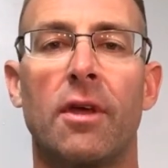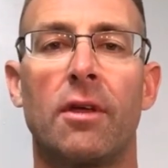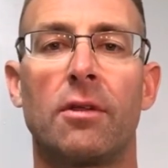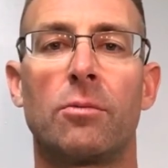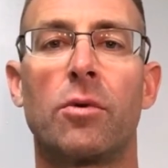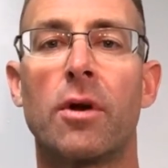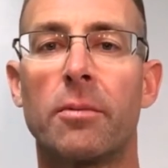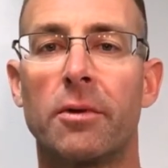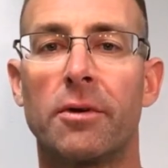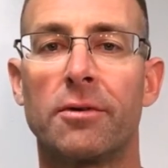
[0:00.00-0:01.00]
and the
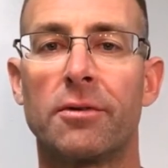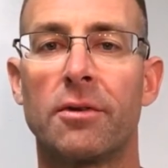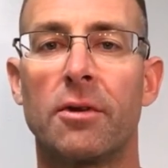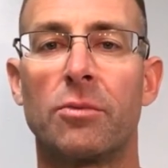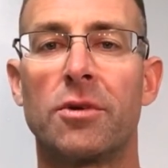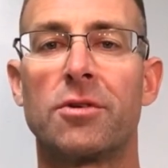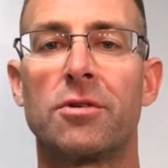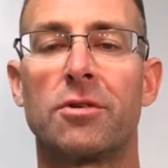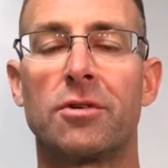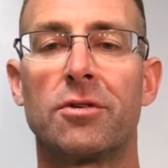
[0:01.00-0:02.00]
parameters in which
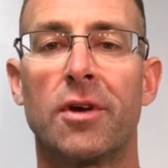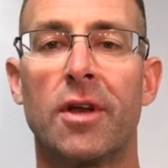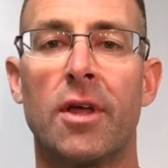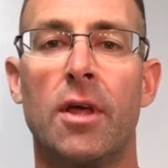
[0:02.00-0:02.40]
you could do it.